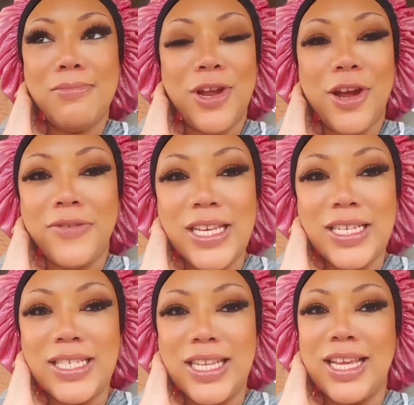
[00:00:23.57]
I'm
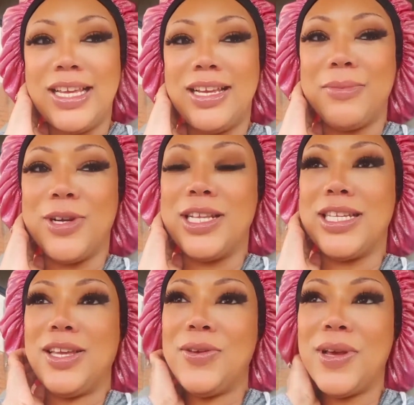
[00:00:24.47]
nervous and I'm
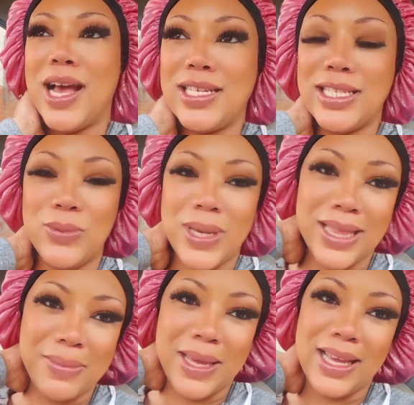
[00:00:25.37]
going to take you guys
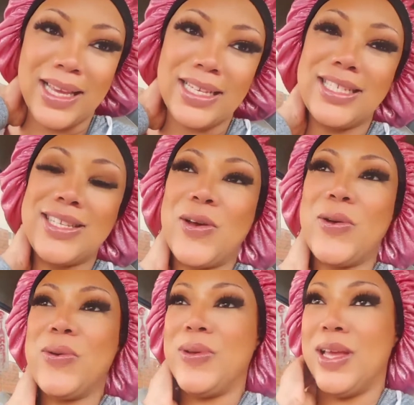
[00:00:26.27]
with me.
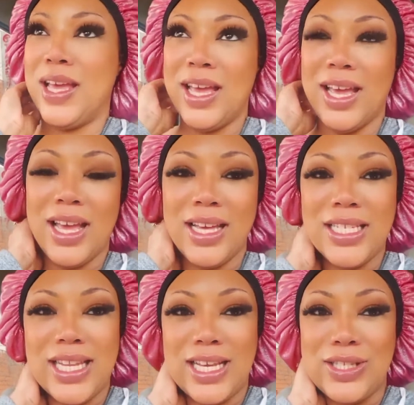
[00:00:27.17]
So
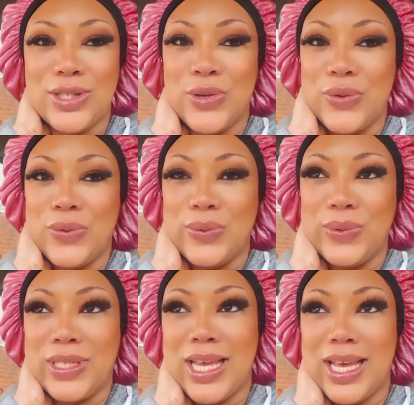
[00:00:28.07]
stay
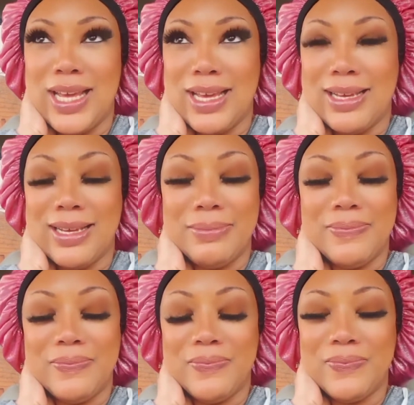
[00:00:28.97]
tuned.
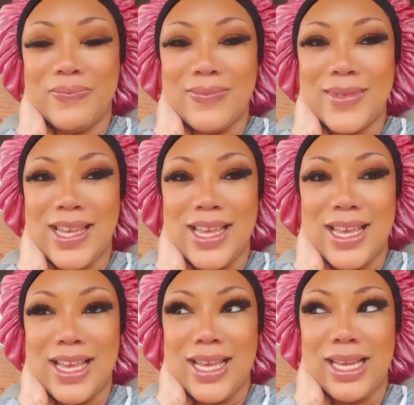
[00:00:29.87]
I'm
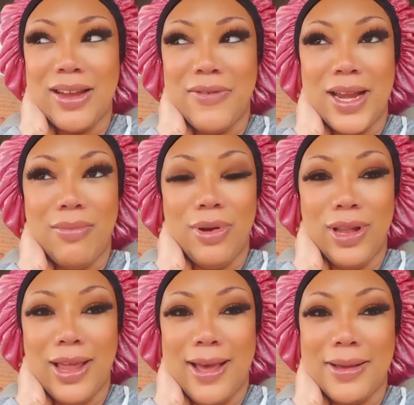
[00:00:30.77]
get ready to
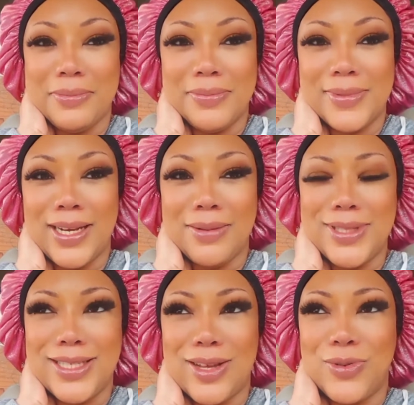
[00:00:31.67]
pull up and
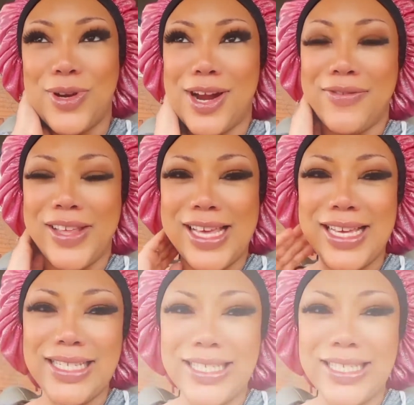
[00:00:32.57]
I'm so nervous.